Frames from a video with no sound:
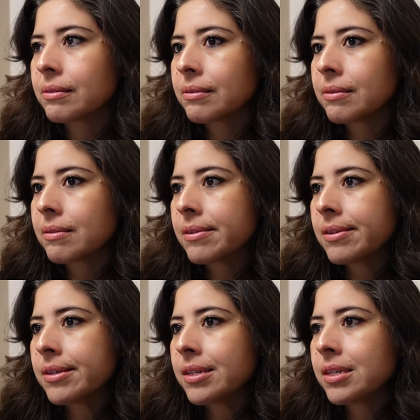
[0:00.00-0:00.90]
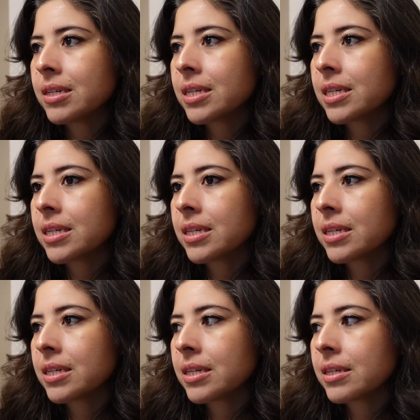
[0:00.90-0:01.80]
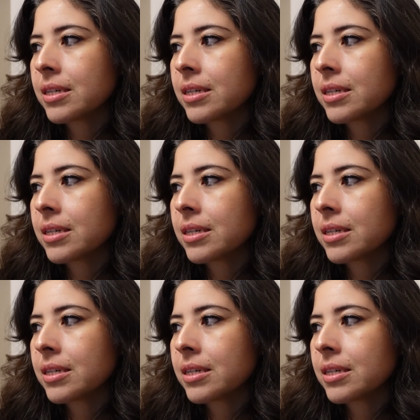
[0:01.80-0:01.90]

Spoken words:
Nobody speaks.